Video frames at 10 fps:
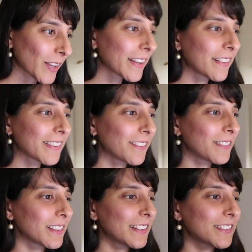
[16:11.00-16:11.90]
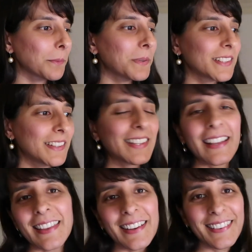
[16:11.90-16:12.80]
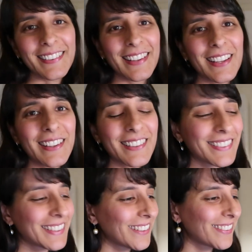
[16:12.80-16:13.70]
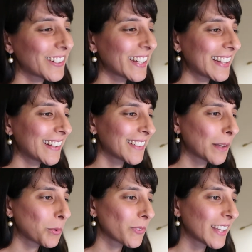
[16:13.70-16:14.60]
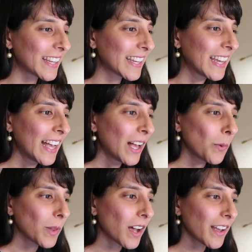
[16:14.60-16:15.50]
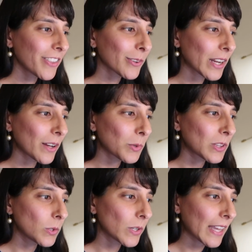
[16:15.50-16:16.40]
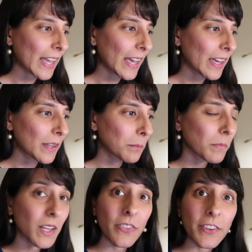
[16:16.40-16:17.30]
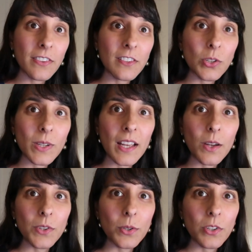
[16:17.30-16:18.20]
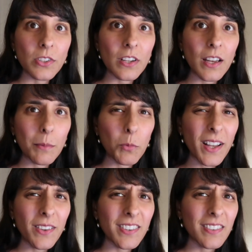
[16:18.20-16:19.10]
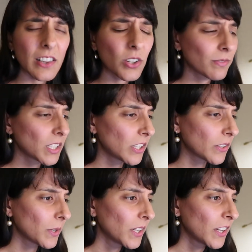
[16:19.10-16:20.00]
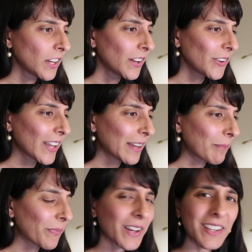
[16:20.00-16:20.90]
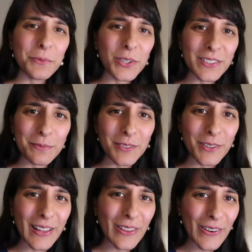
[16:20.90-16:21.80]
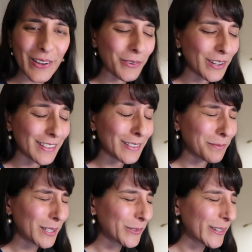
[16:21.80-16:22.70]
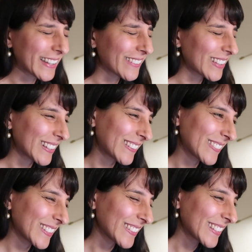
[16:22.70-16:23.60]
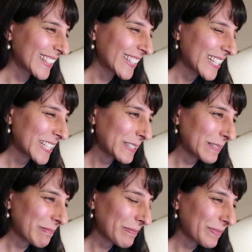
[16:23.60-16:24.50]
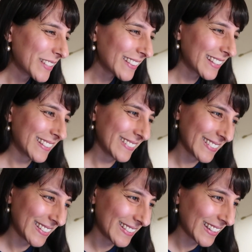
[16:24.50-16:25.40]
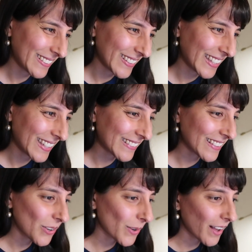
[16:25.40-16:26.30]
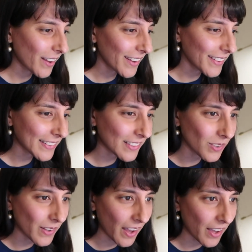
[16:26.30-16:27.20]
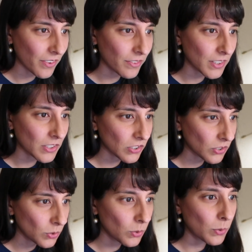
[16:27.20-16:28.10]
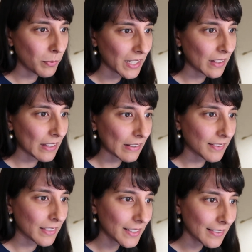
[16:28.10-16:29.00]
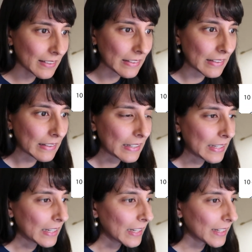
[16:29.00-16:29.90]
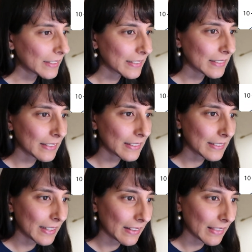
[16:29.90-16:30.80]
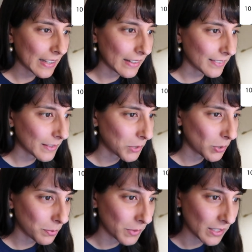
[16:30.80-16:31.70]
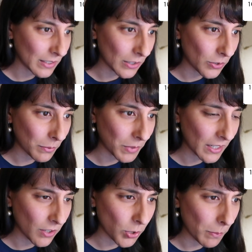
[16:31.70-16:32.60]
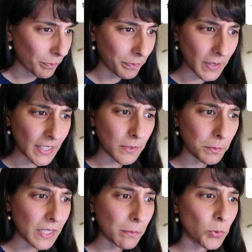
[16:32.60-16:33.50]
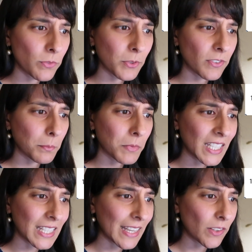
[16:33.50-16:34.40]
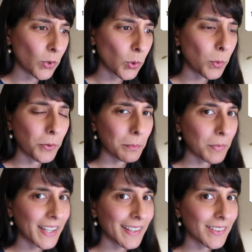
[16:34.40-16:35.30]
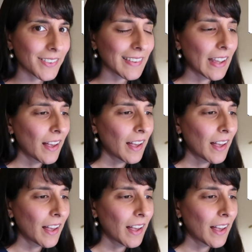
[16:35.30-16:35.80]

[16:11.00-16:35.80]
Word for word: Okay, let's, have, let's jump into the tenth house and see if there are any examples here. Well, I thought I would look at Martha Stewart. How are we doing on time? Wow, this is a long video. Okay, I didn't want it to be very long. I wanted it to be quick, but oh well. Um, tenth house, let's take a look here. So I don't have too many things listed under the tenth house. Let me open my diagram here. I've got B two B movements of money and corporate buyouts.